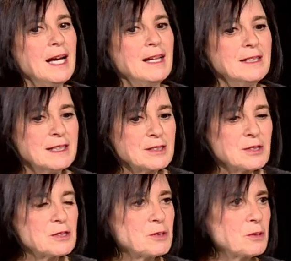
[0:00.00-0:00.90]
And then as the
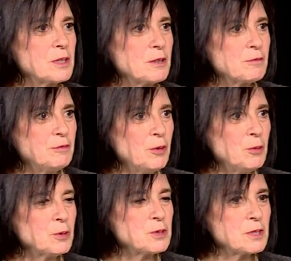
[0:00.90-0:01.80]
story
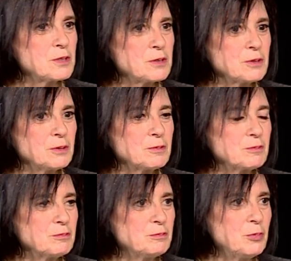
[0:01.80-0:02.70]
unfolds, there's a
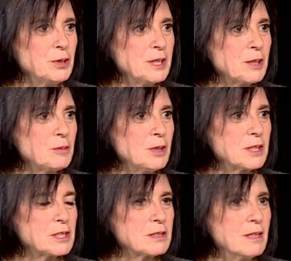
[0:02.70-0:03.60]
certain point at
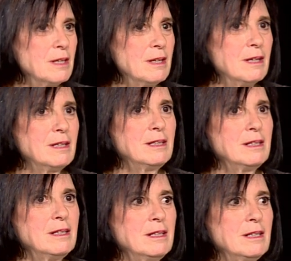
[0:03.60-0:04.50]
which
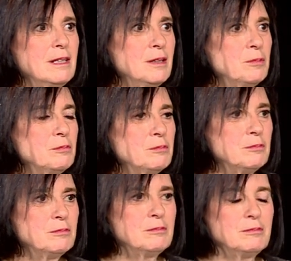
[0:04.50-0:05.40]
he,
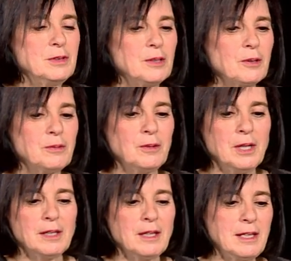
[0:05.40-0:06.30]
you know,
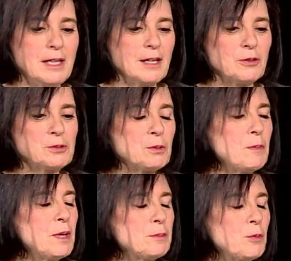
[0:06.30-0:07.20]
he goes through a
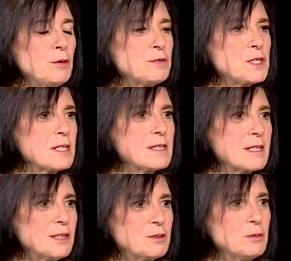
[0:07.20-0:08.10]
metamorphosis
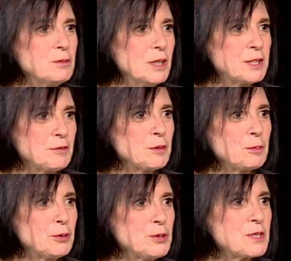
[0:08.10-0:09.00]
into a different
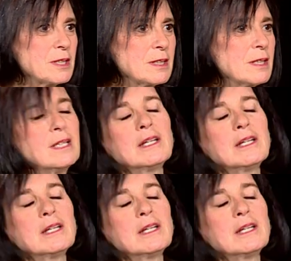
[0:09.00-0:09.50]
person.